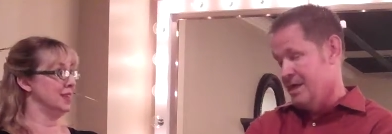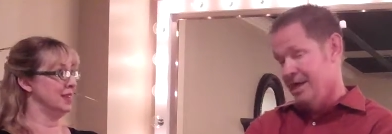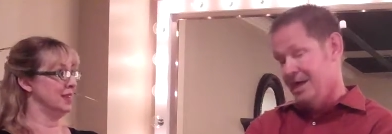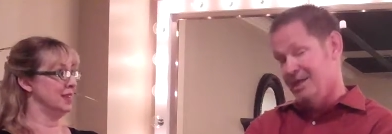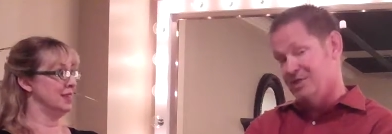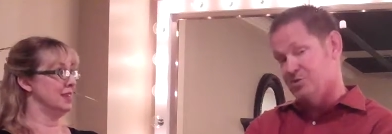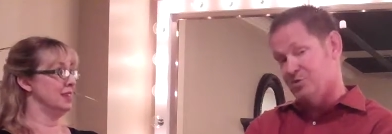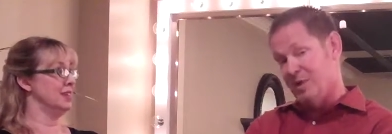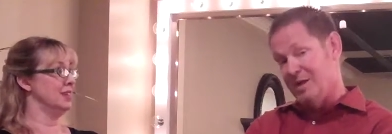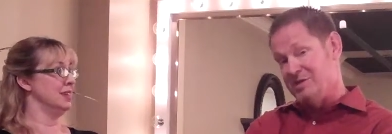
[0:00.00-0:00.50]

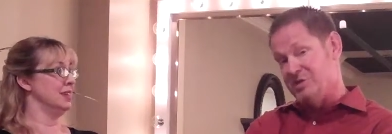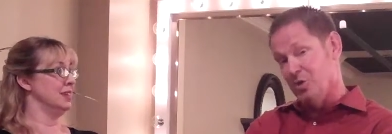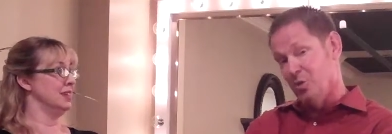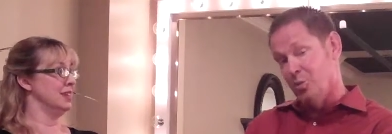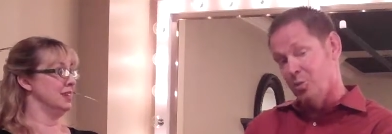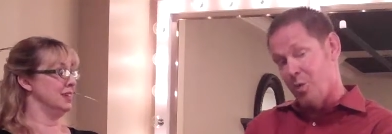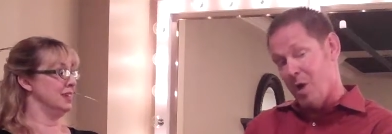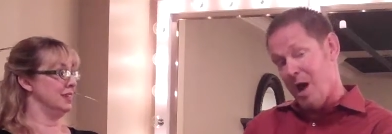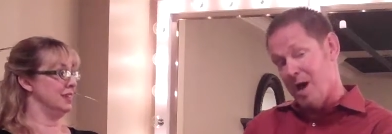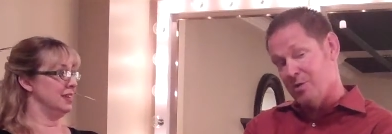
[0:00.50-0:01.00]
Speaker 1: It's Rachel
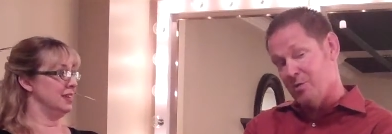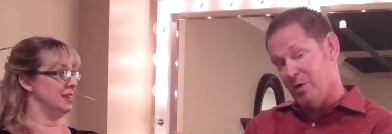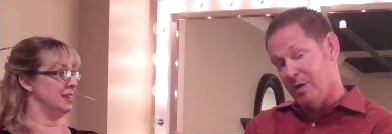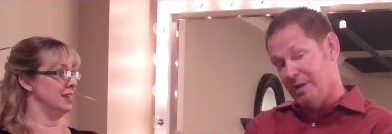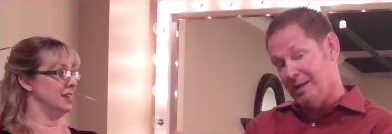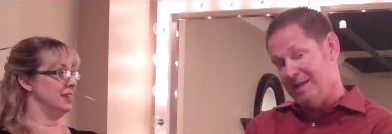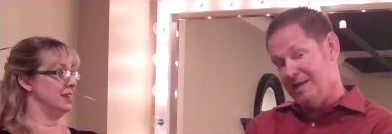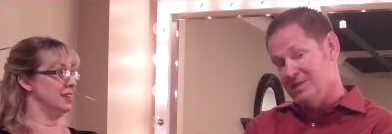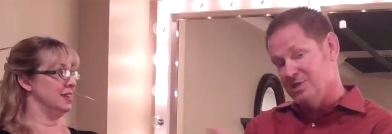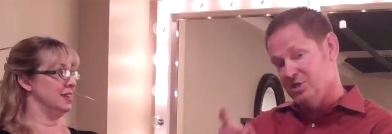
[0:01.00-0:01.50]
Rockwell,
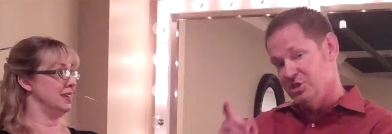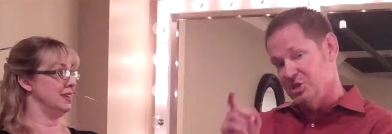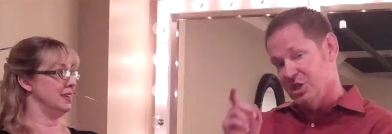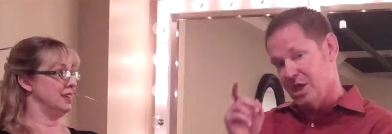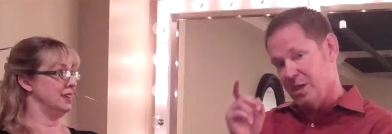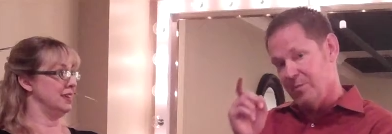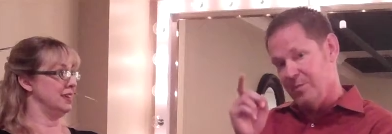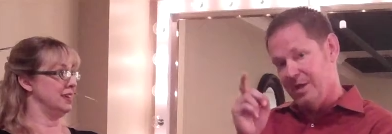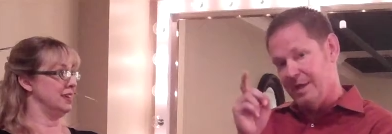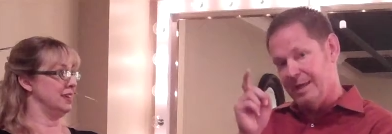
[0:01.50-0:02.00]
ladies and
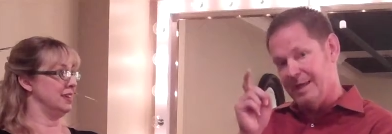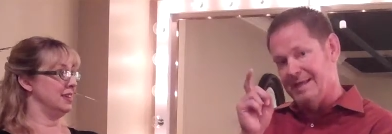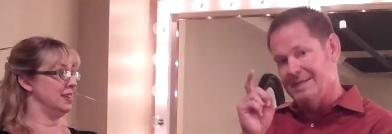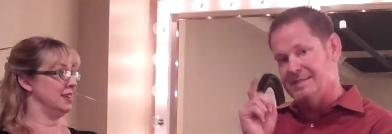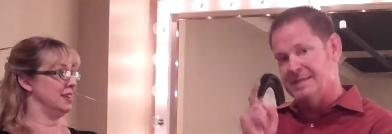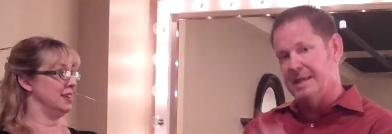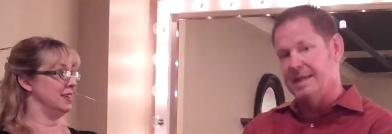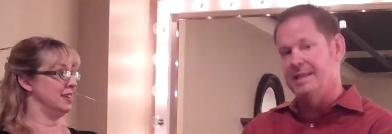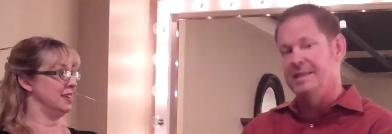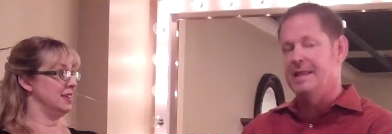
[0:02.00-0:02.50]
gentlemen.
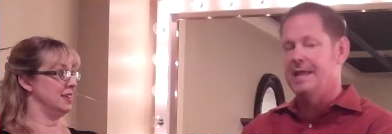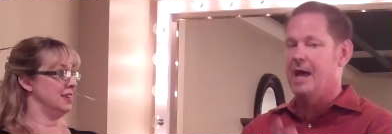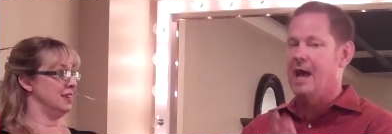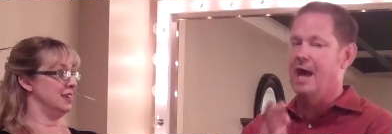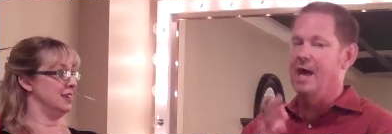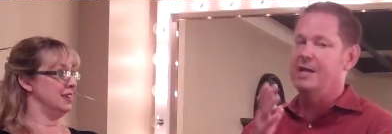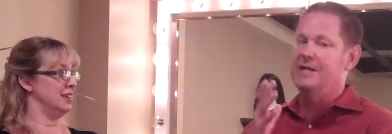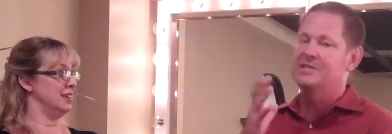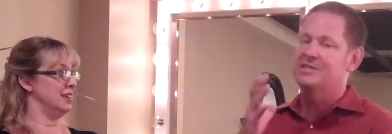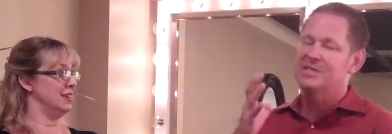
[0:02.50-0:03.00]
It's in the
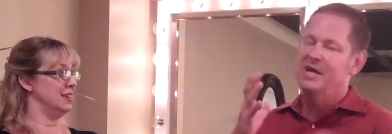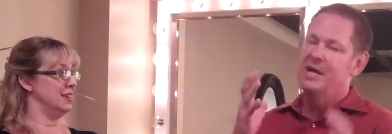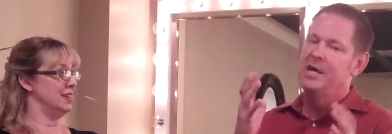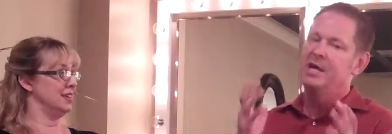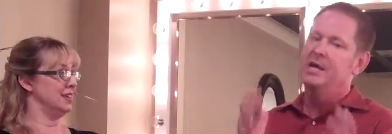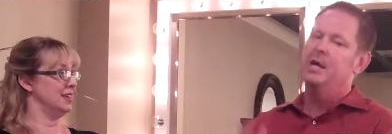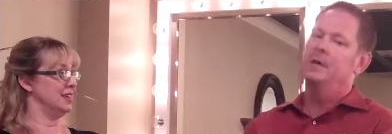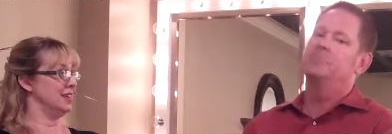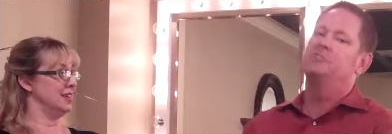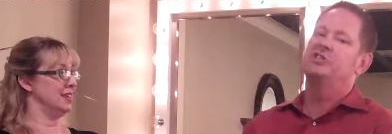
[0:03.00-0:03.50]
Heights.
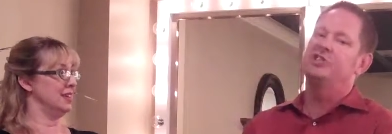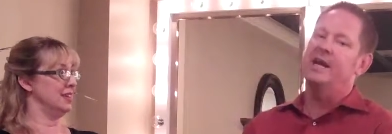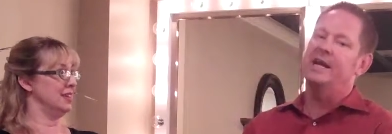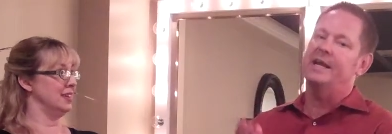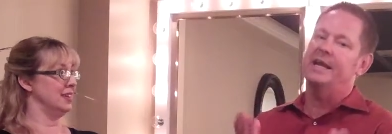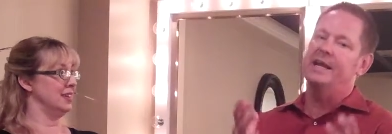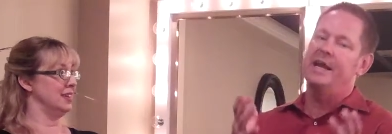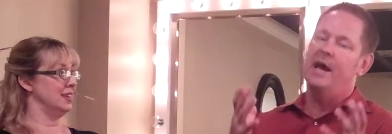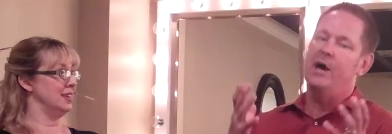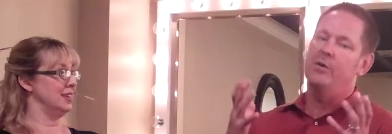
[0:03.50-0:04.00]
Come check
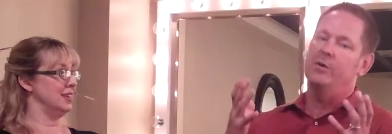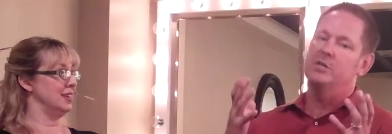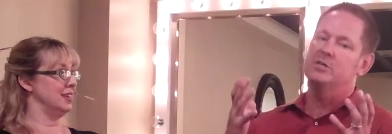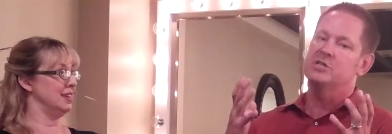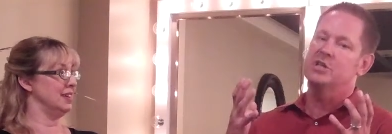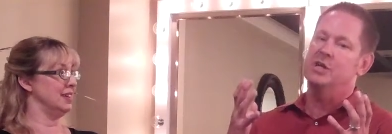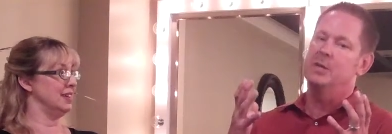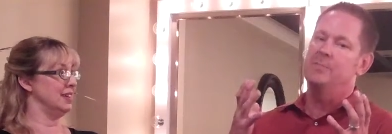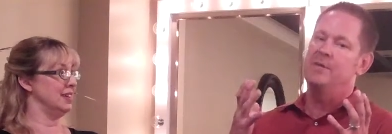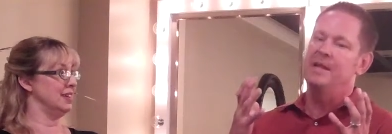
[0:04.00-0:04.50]
it out. It's
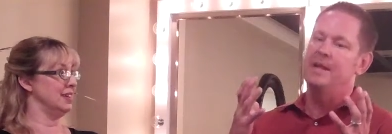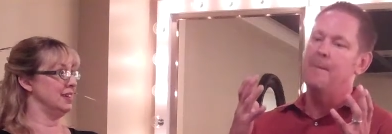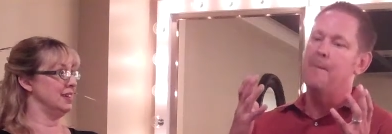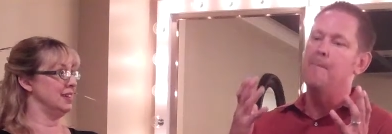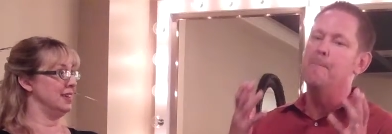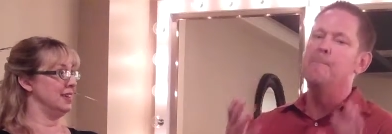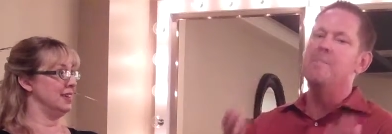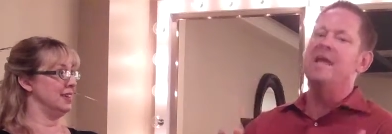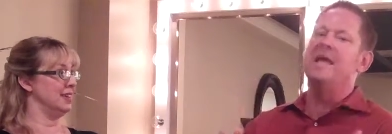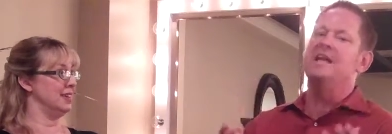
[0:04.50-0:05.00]
going to be an
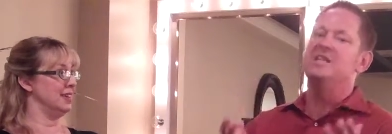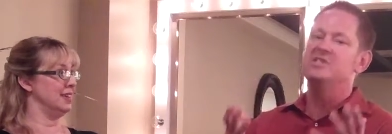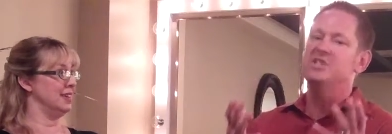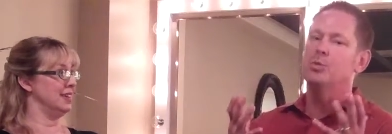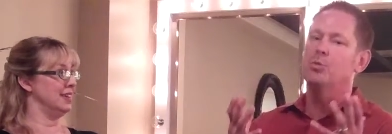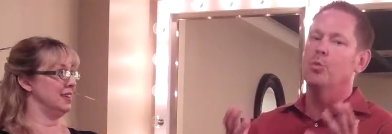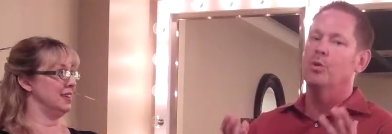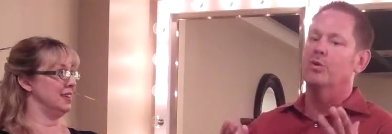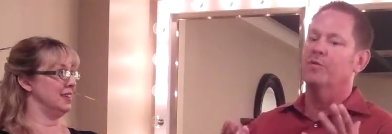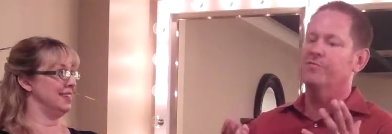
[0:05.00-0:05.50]

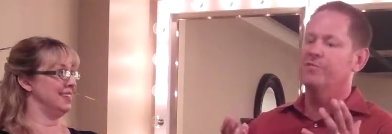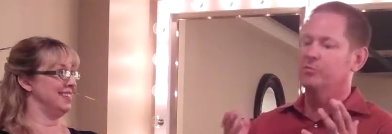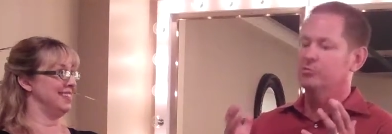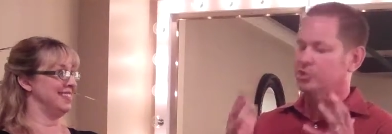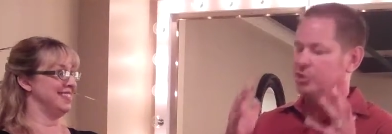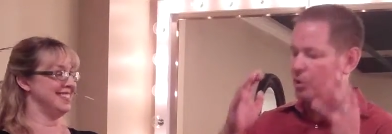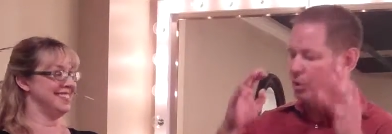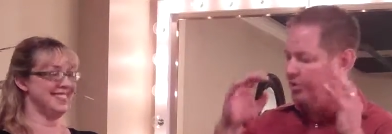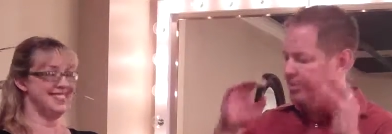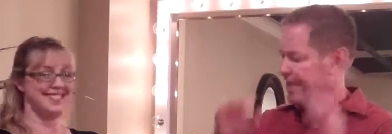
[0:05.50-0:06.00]
amazing, wonderful
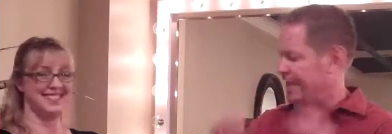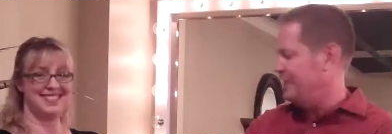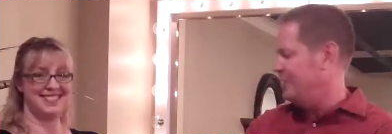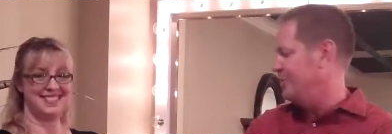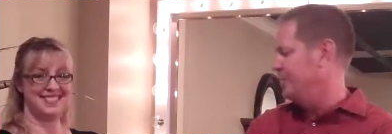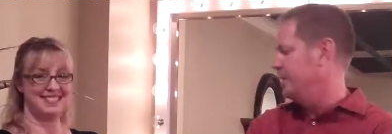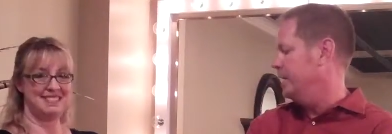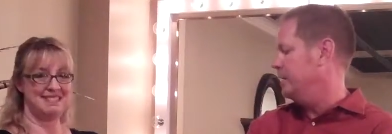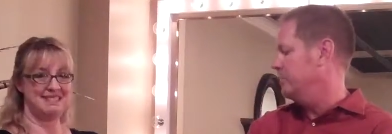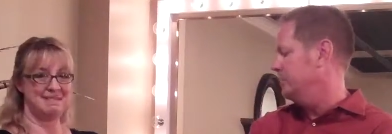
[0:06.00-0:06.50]
show. Thank
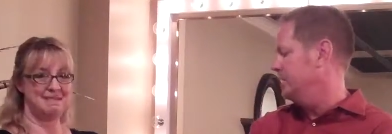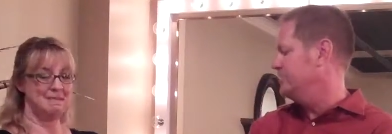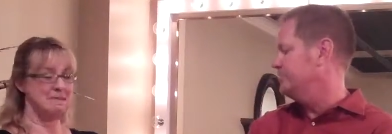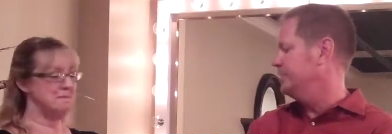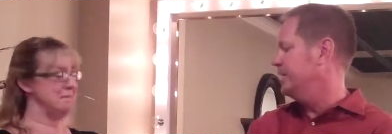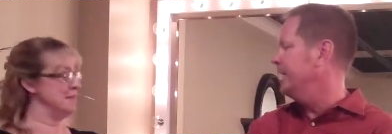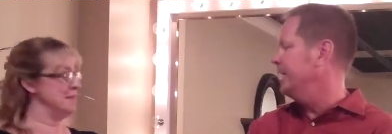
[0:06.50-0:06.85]
you again, Rachel,